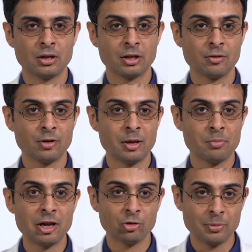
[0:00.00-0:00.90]
give a
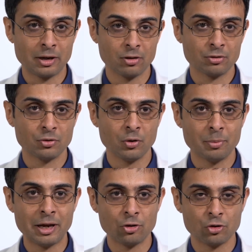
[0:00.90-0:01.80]
pacemaker to a
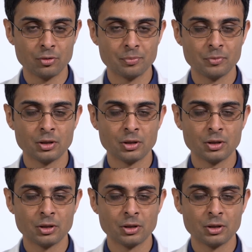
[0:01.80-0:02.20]
patient.